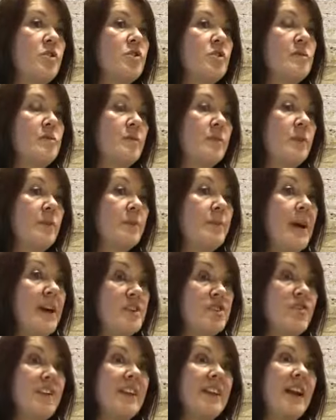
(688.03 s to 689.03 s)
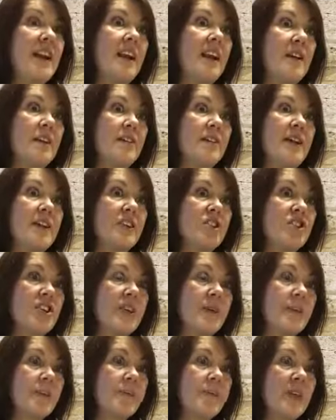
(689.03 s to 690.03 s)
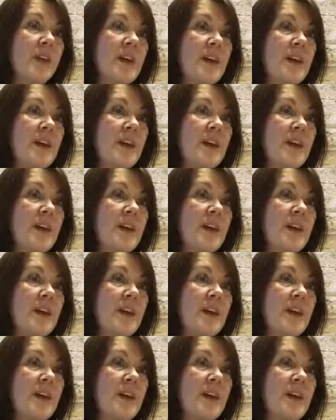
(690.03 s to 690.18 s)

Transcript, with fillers: measuring their lung function.